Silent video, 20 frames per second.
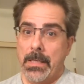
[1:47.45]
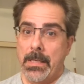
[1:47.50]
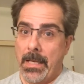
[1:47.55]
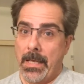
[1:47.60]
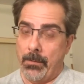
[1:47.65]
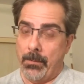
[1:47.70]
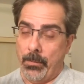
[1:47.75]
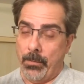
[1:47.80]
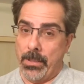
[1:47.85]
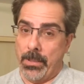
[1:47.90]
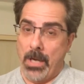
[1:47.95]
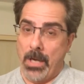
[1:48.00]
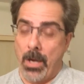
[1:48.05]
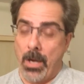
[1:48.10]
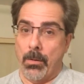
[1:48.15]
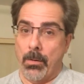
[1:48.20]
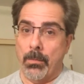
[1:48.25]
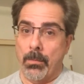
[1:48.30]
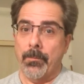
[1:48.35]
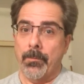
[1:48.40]
and we
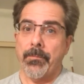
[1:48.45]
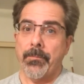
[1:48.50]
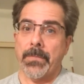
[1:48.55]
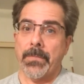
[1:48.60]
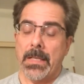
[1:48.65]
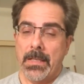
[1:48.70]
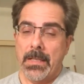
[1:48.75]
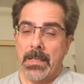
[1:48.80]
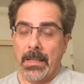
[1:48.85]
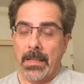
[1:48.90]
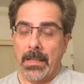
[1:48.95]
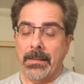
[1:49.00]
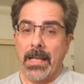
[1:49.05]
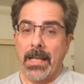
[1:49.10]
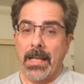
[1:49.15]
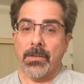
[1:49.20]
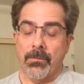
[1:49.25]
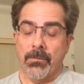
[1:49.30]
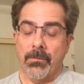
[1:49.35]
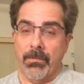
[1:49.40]
know that
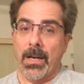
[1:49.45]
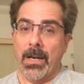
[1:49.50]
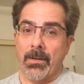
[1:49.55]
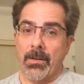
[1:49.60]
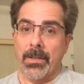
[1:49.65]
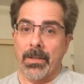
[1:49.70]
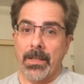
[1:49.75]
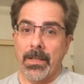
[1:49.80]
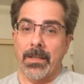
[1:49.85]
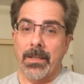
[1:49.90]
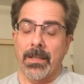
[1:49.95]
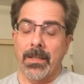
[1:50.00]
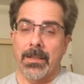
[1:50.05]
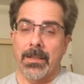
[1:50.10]
that's very,